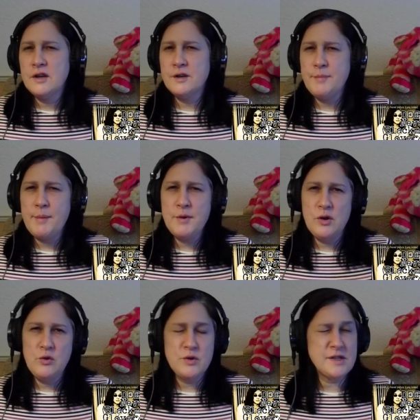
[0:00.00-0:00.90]
maybe
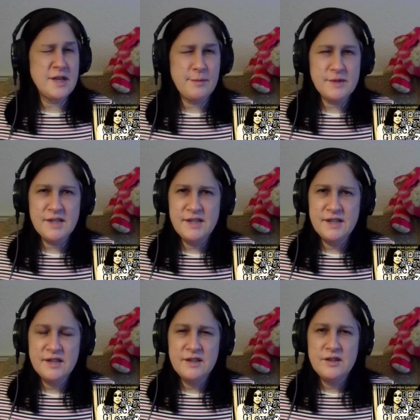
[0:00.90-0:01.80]
who stepped in
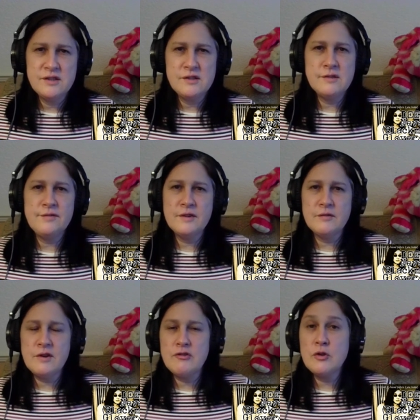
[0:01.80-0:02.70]
to fill
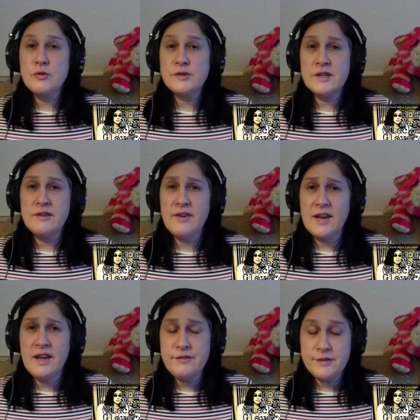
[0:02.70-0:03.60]
their roles if they
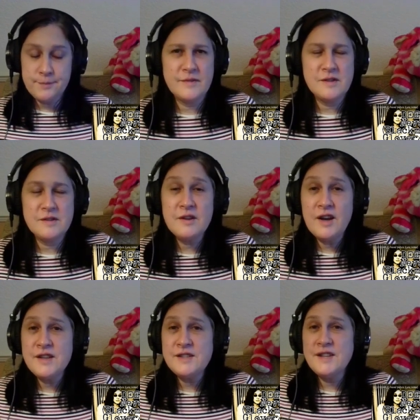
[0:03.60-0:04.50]
left. So
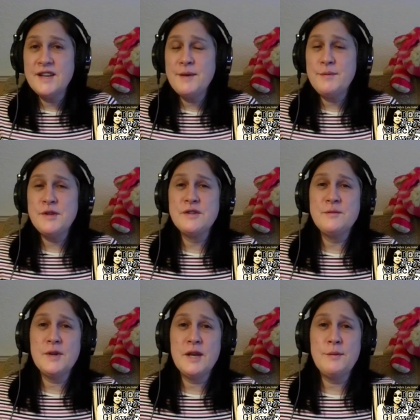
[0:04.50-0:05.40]
guys, let me
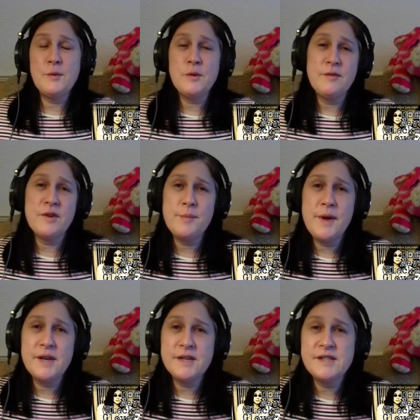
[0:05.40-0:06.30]
know what you think
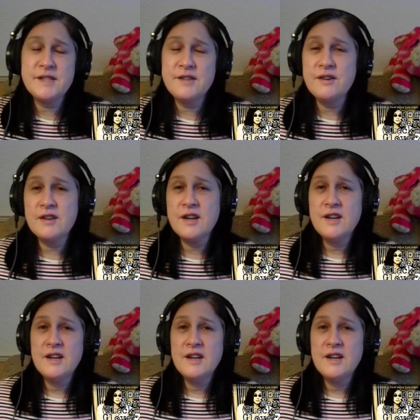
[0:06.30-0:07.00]
about this song.